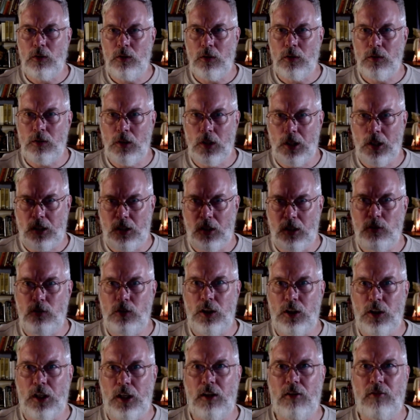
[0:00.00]
like the
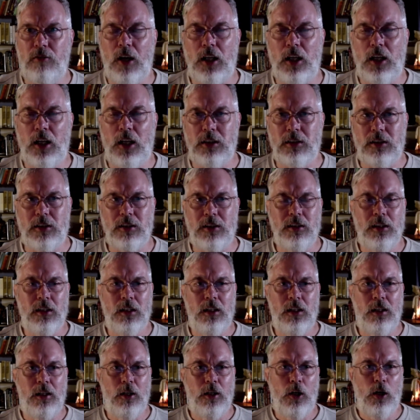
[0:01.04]
Uchedavadis,
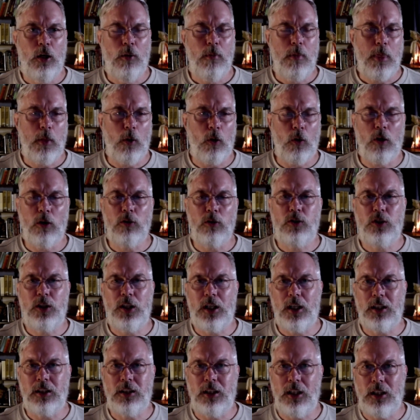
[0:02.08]
or
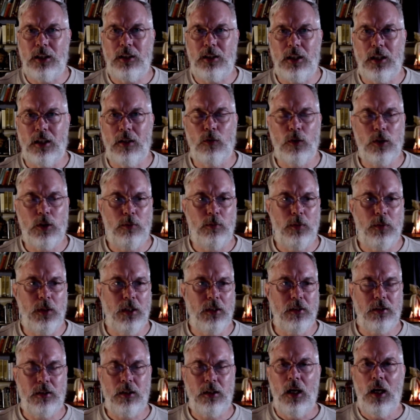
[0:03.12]
Ucheda ditti, which
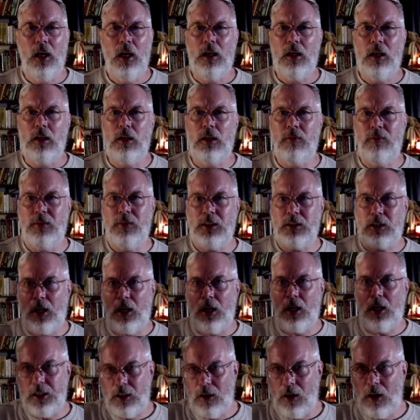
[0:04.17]
means
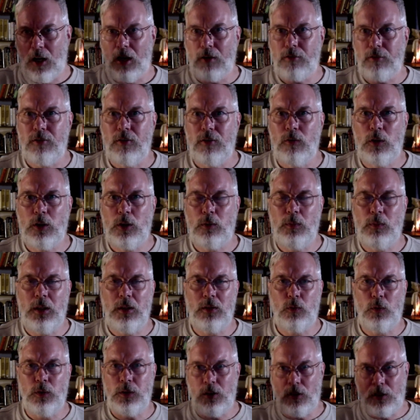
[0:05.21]
cutting off, which means
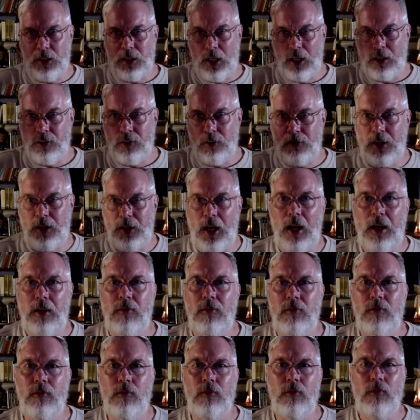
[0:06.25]
when you're dead, you're dead.
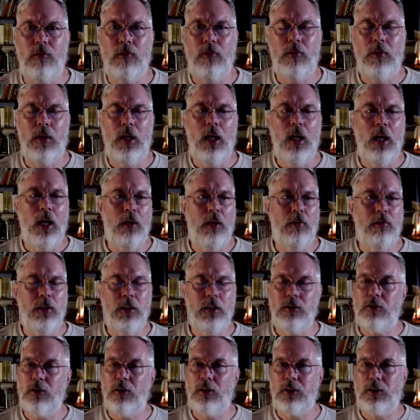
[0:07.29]
And
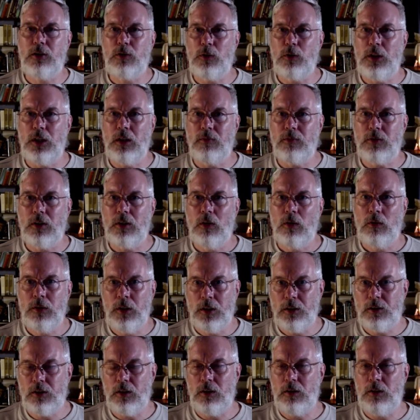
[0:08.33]
these are extremes.
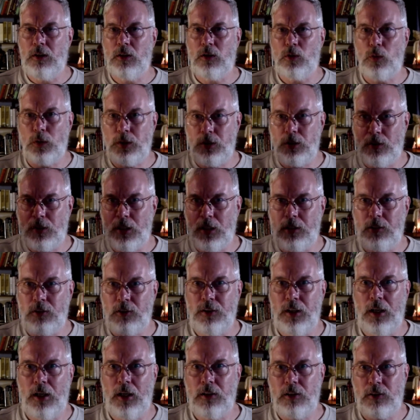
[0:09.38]
This when you're dead, you're
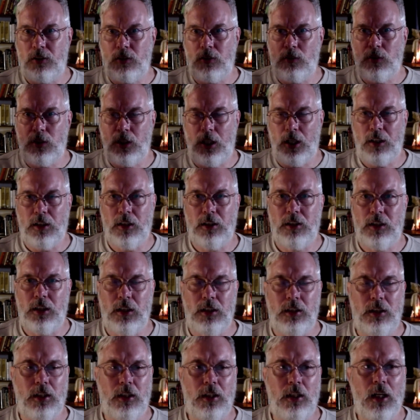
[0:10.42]
dead. This Ucheda
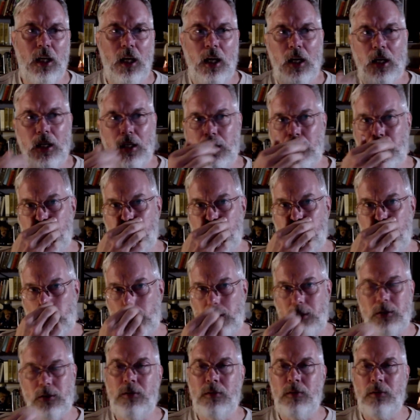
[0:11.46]
ditti
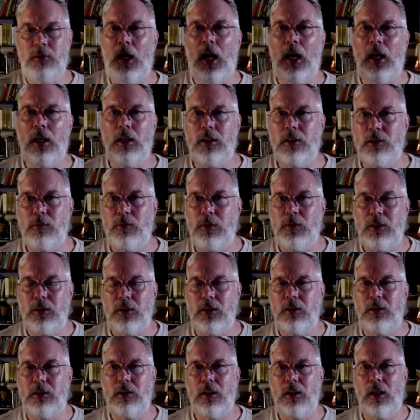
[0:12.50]
is nihilism.
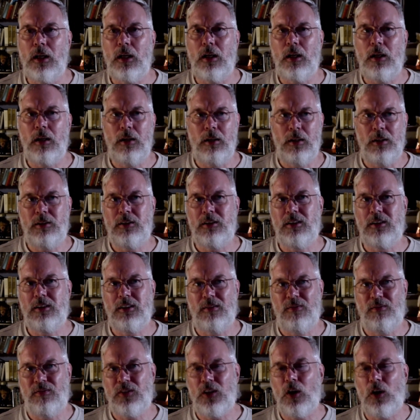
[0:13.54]
It's
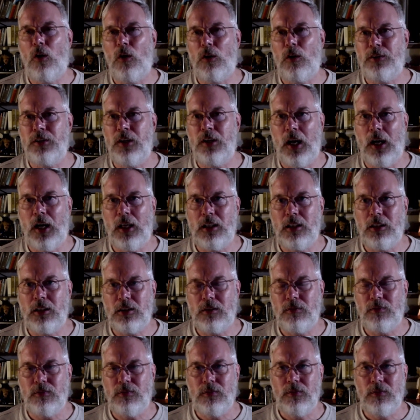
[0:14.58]
called nihilism,